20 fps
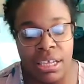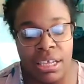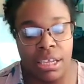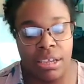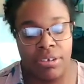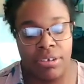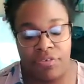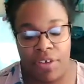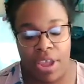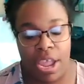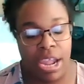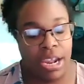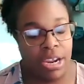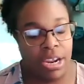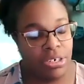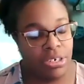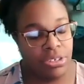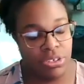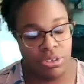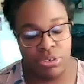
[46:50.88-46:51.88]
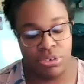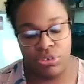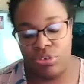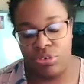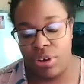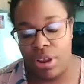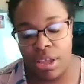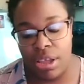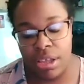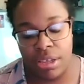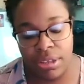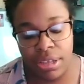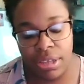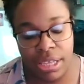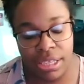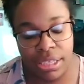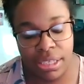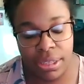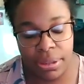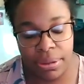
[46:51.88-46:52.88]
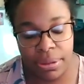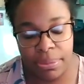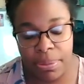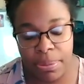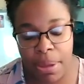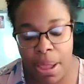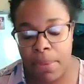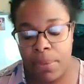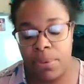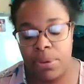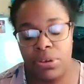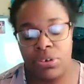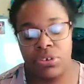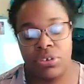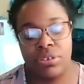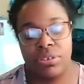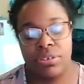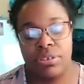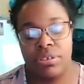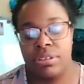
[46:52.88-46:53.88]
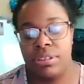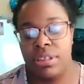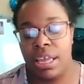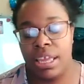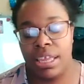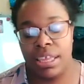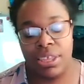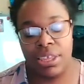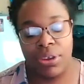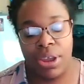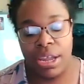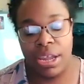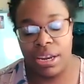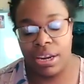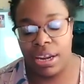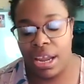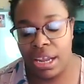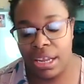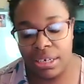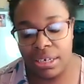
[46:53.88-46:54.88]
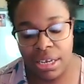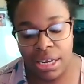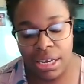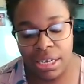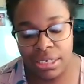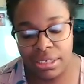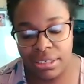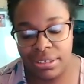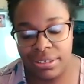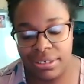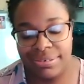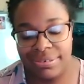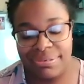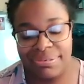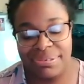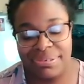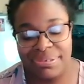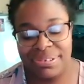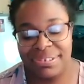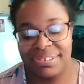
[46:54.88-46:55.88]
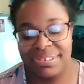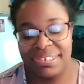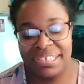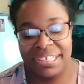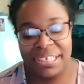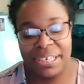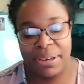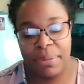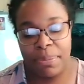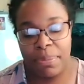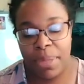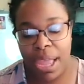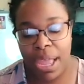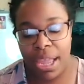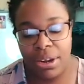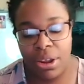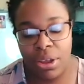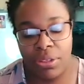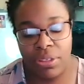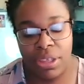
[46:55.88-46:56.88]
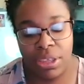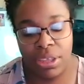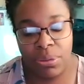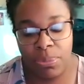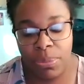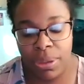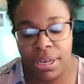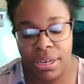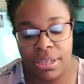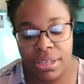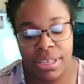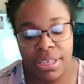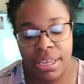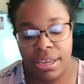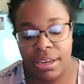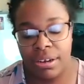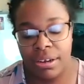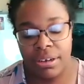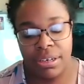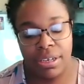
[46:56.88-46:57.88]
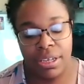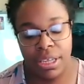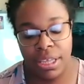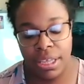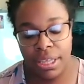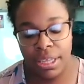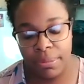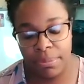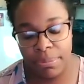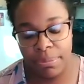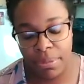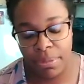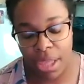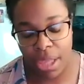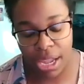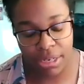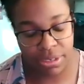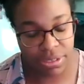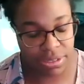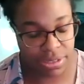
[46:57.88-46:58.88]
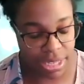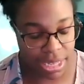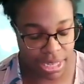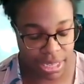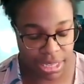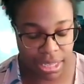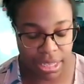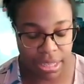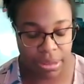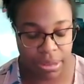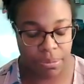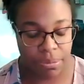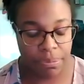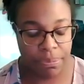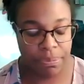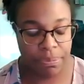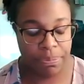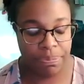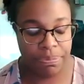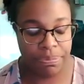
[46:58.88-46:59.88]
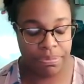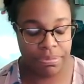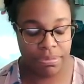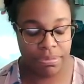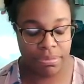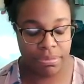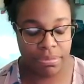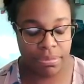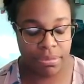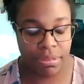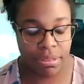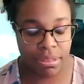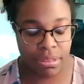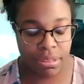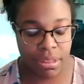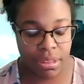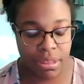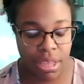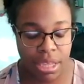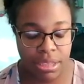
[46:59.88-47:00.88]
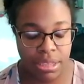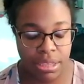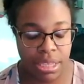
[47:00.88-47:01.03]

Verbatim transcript: Your fire is so strong. Papa, we just thank you. I, I, I, I know that you meet us here. I just thank you. I